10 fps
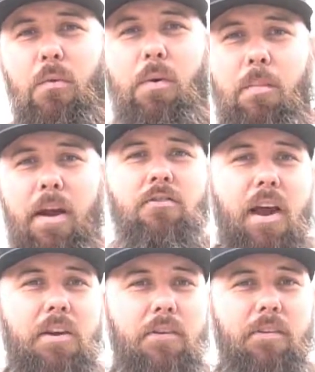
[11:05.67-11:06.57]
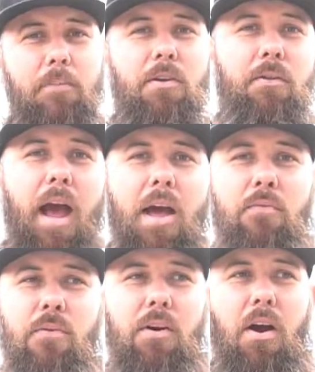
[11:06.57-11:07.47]
We may try and do something rad
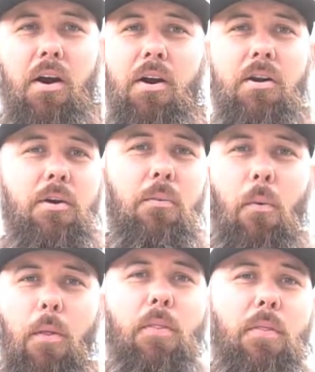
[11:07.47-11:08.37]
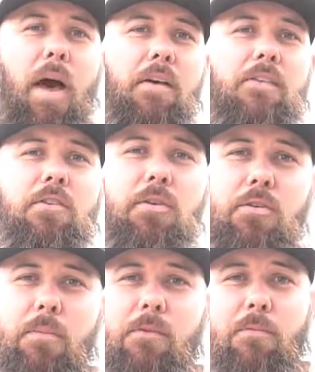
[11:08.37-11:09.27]
for our 1,000
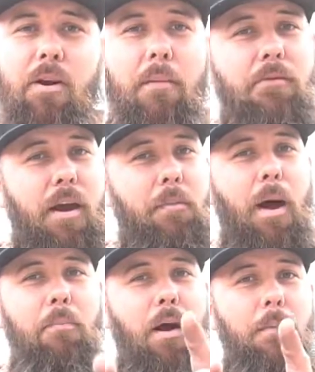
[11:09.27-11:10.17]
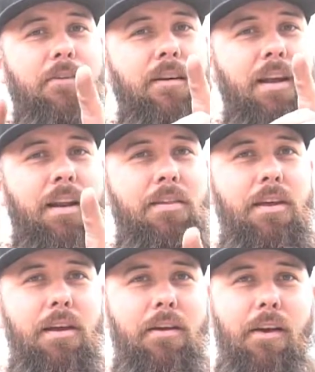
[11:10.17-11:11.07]
YouTube subscribers. I'm not promising
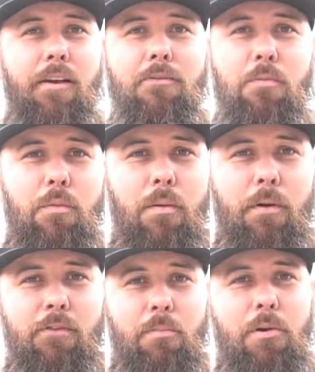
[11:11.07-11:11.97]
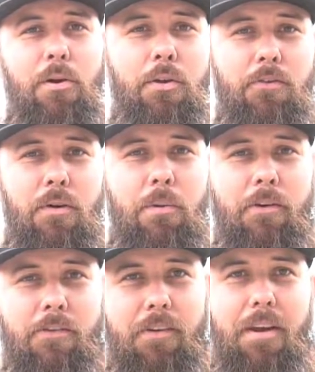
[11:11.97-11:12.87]
anything because we're a bunch of broke
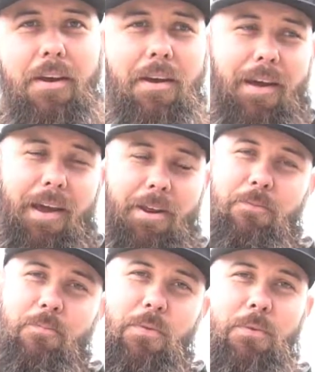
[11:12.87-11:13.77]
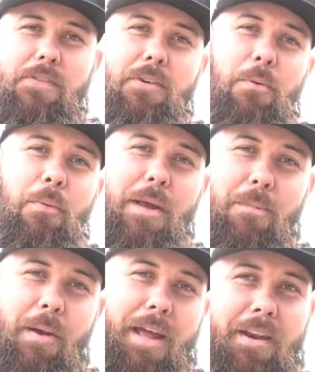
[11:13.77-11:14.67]
YouTubers, and we'll see what we
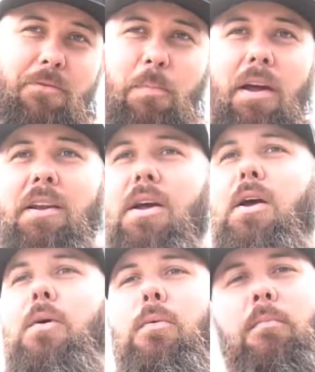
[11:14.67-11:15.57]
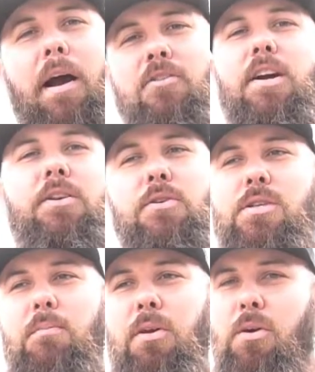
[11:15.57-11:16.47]
can manage. But we might try and do
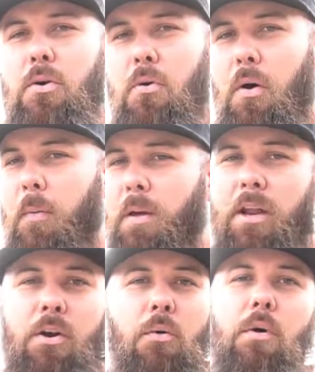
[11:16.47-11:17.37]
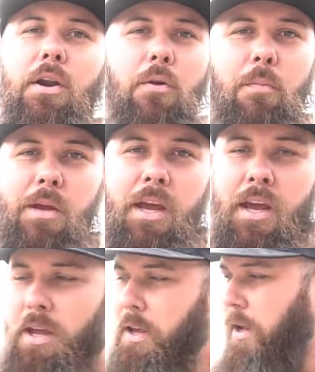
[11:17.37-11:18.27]
something cool. I don't know what it'll
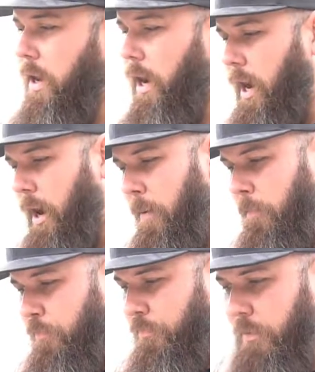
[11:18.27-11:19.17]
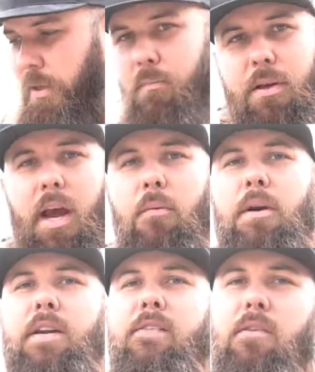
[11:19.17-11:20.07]
be. But yeah,
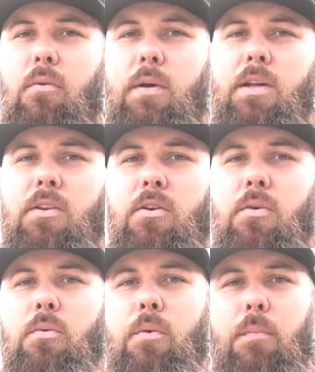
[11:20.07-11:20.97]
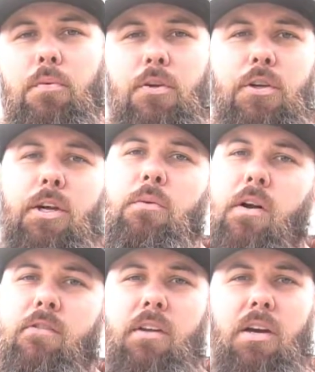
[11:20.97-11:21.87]
we're going to see what we can do. We appreciate you
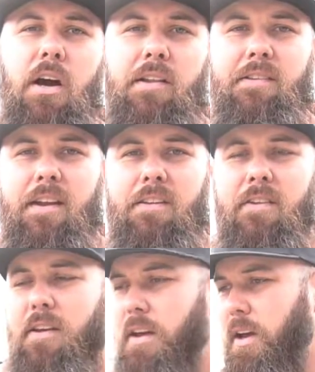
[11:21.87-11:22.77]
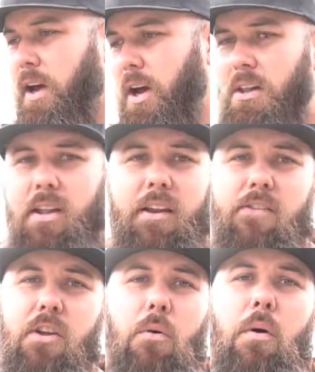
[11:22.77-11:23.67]
watching the content. Let
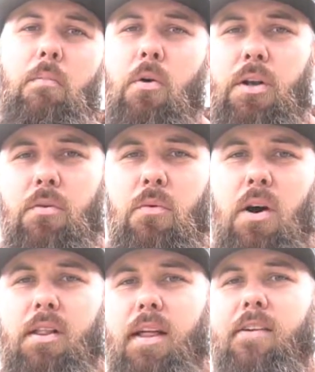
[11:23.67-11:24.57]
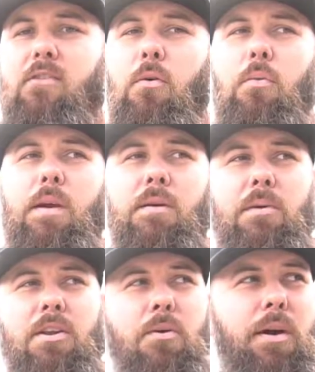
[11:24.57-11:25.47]
us know what more you want. Let us know what we can
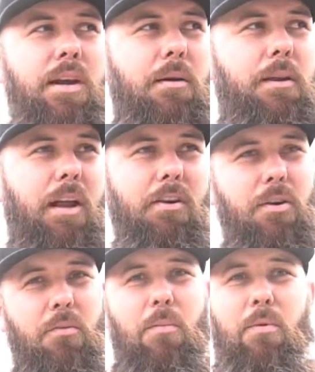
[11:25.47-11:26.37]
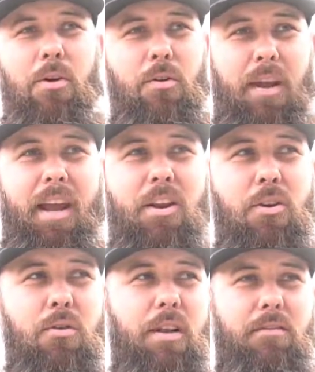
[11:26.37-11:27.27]
be doing. I mean, I don't know what more you can
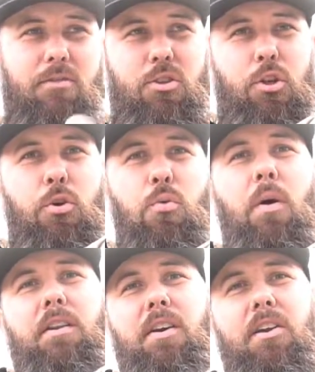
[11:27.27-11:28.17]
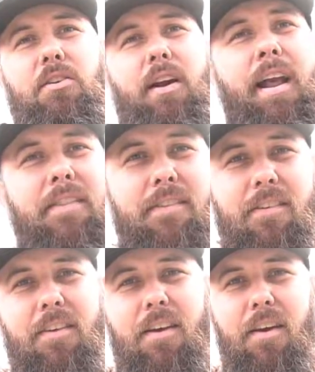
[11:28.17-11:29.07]
do than 2 1-ton Grands.
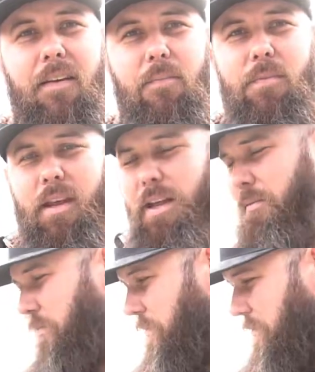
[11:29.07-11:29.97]
And